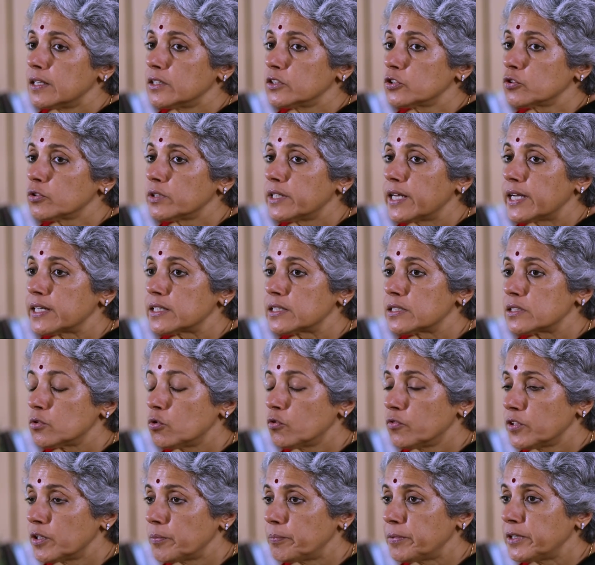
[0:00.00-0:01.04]
so that
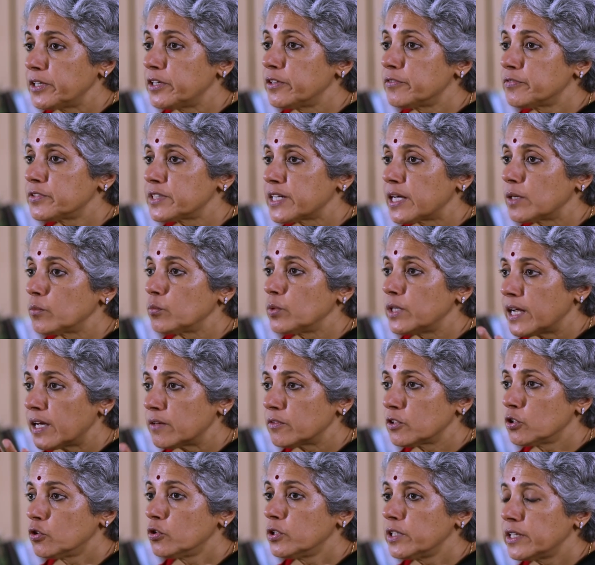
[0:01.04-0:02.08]
over a period of time we will
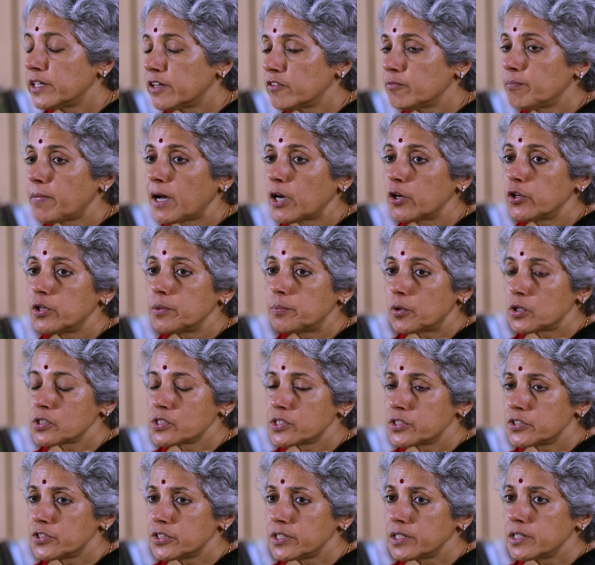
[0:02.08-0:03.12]
have a good enough
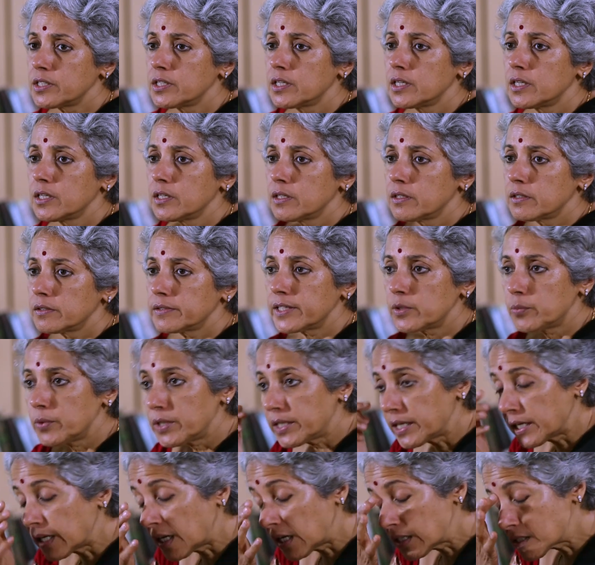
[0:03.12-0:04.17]
biorepository that we
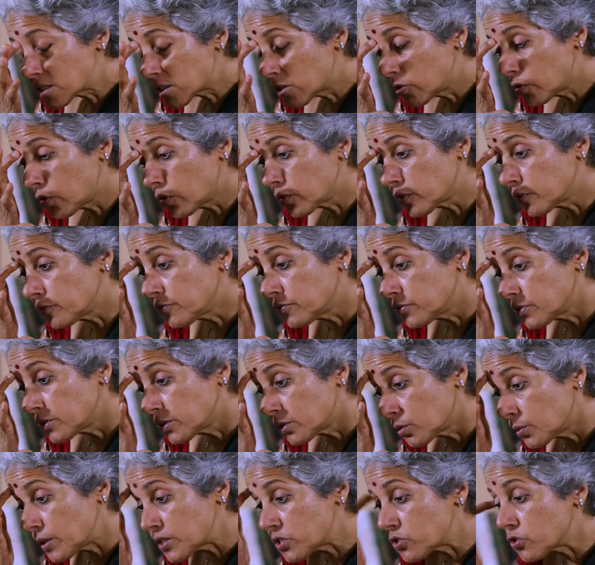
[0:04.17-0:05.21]
can ask a lot of
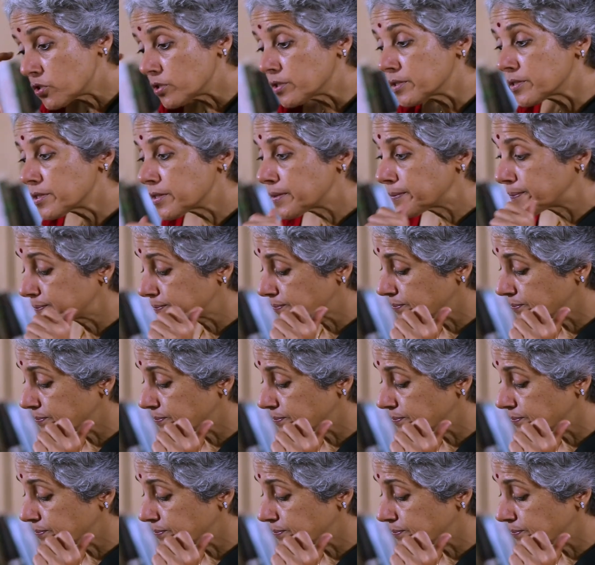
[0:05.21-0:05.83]
questions.